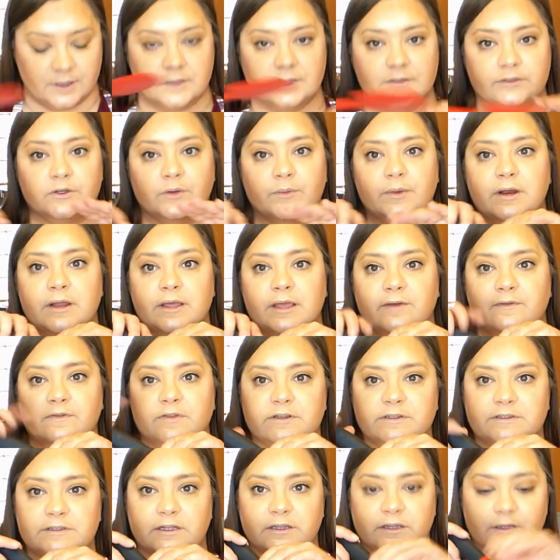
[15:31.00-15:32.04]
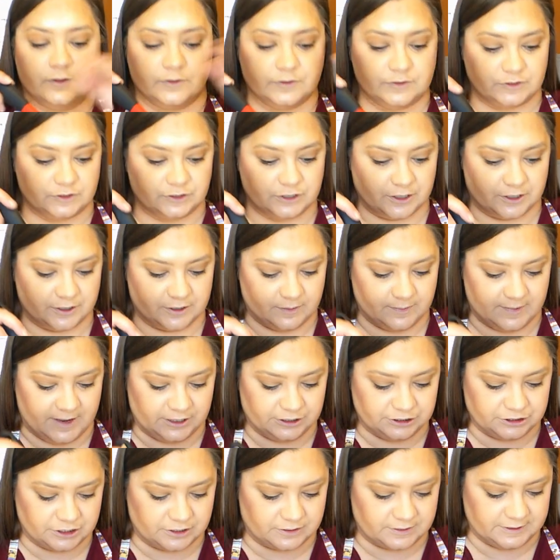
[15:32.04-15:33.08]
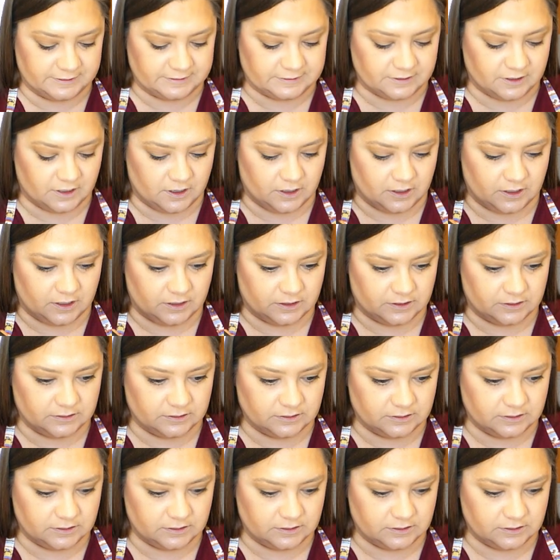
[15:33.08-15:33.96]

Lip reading: So I'm going to give this a little stir to make sure it's all,